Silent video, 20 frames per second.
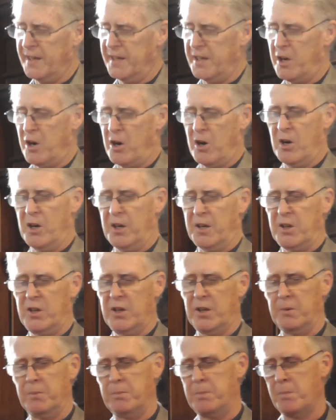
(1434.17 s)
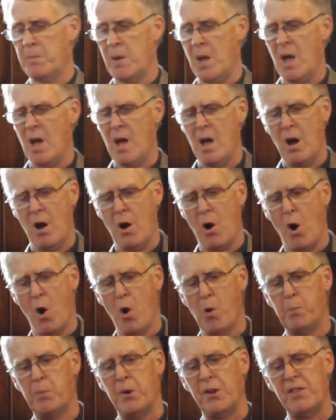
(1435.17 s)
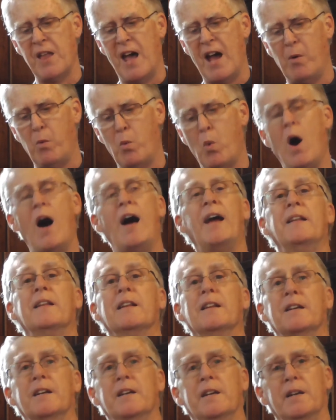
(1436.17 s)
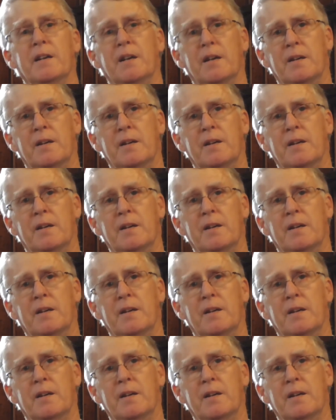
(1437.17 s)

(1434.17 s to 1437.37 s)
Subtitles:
any heart could open that widely